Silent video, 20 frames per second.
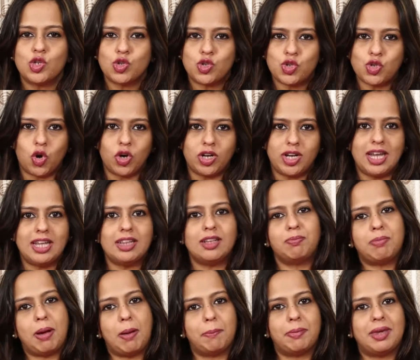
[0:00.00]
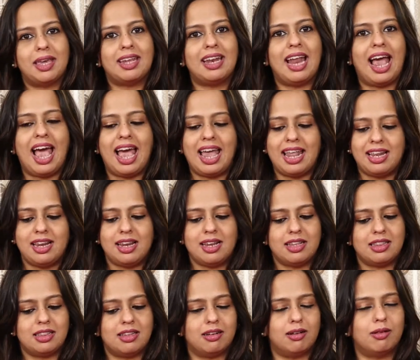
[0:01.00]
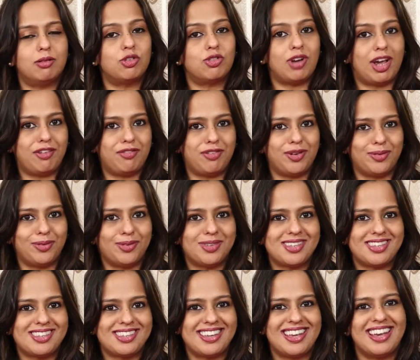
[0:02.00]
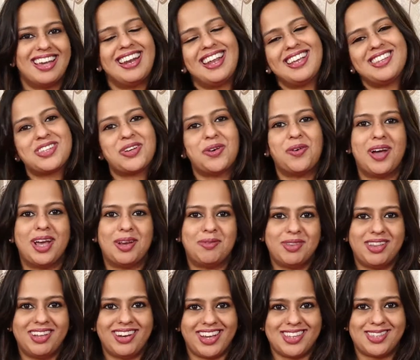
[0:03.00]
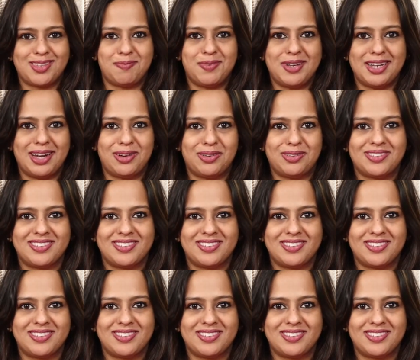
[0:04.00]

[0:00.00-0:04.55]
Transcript: saute the pumpkin and the dry fruits. Let's go ahead with the recipe now.